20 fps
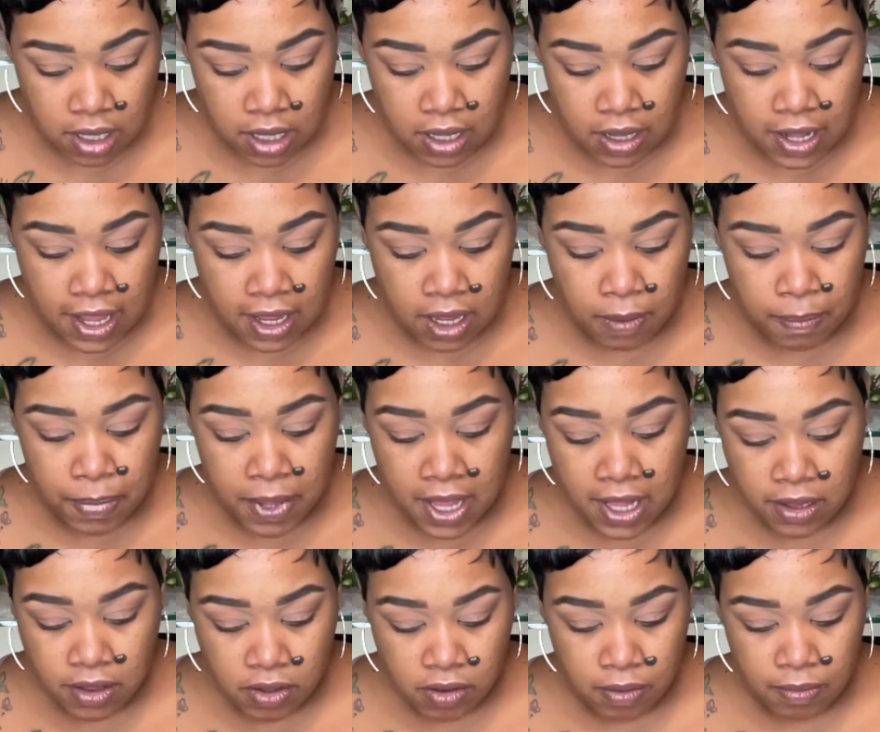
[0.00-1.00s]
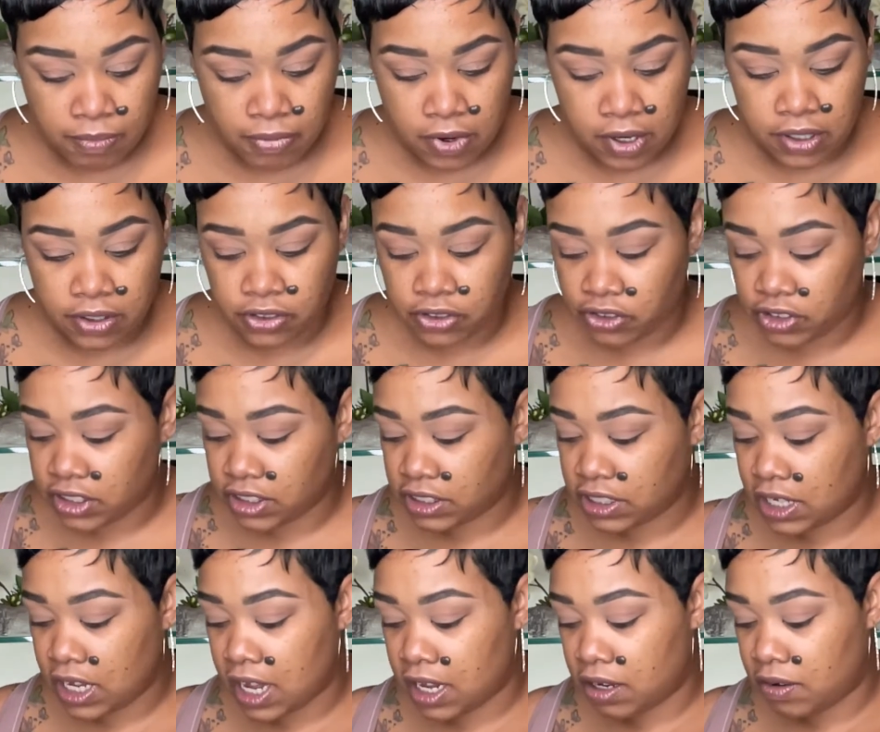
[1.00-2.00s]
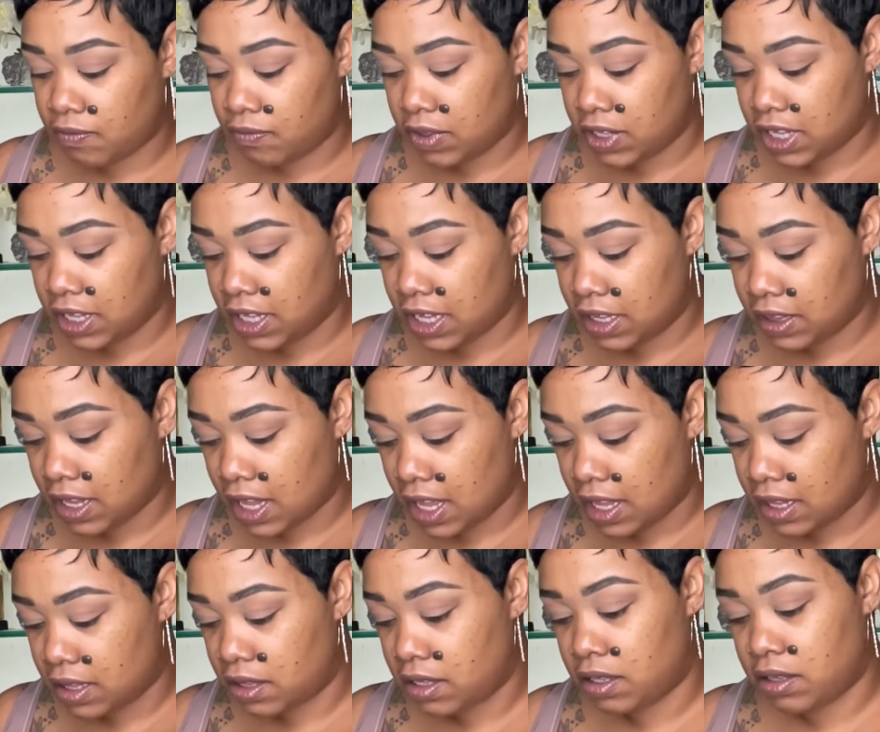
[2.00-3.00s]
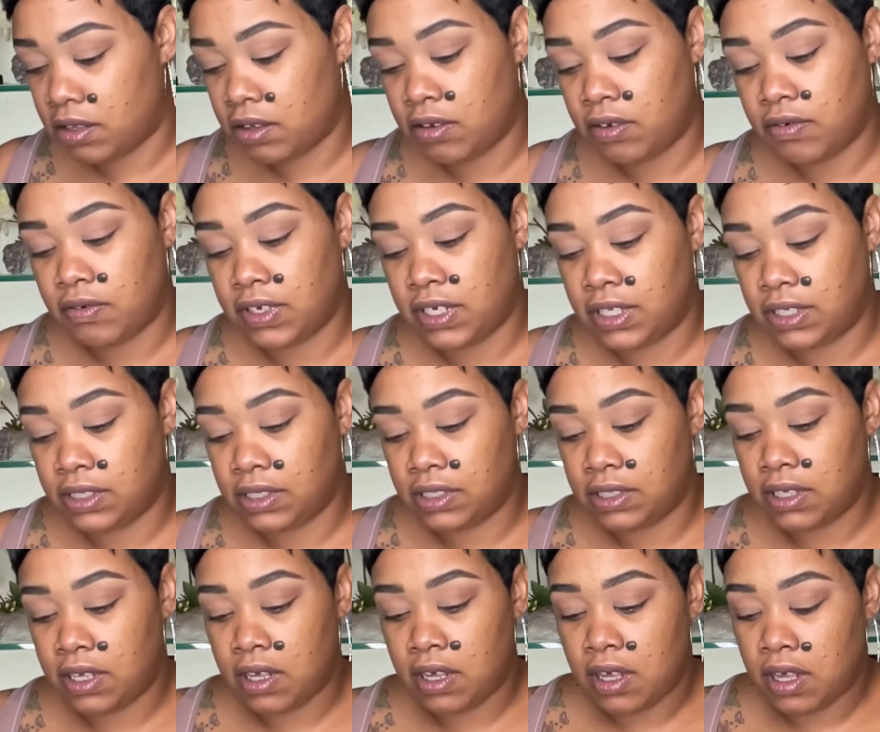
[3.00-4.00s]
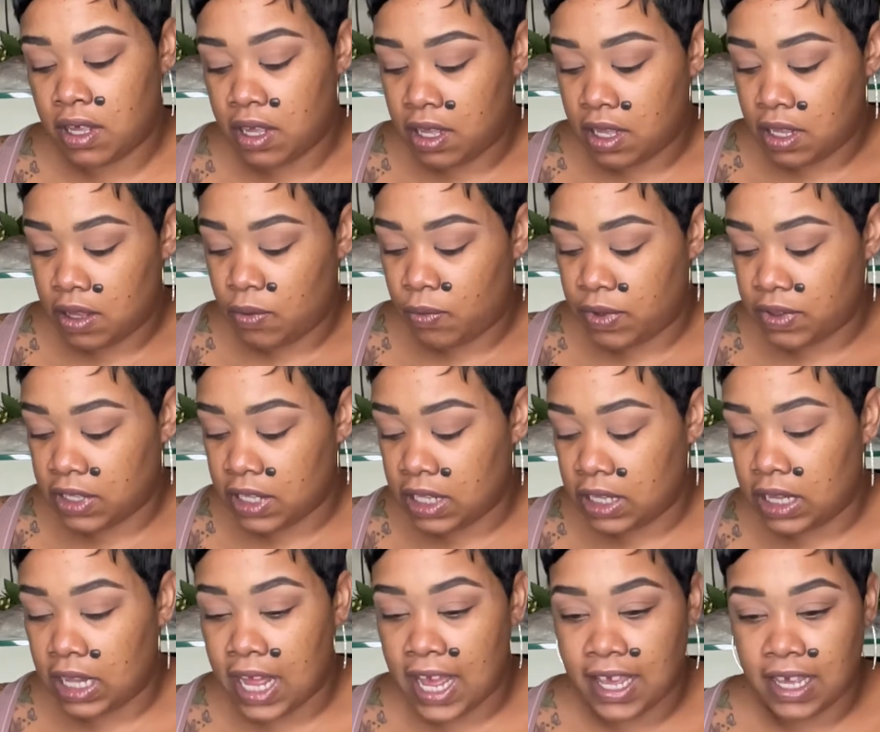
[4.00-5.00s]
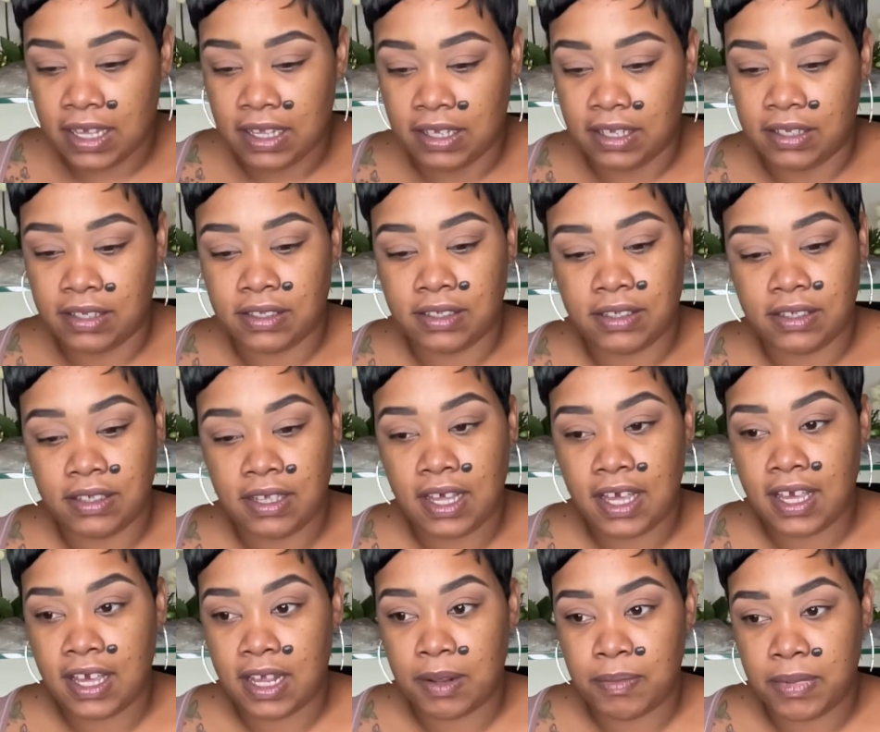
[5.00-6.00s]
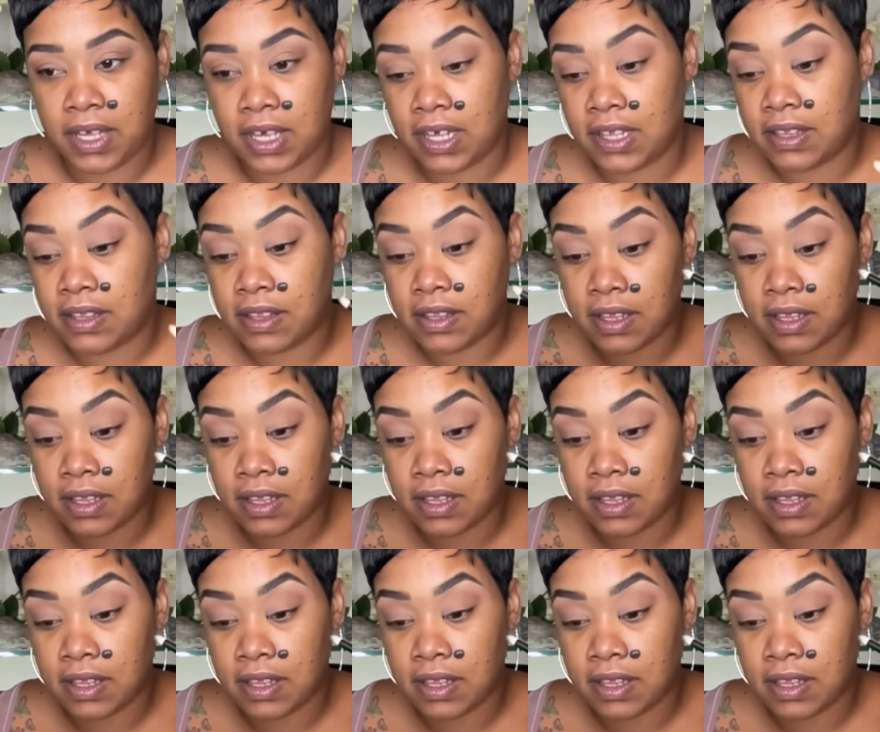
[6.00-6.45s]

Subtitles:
like a pencil brush, just to kind of really get that into the crease with a light hand, because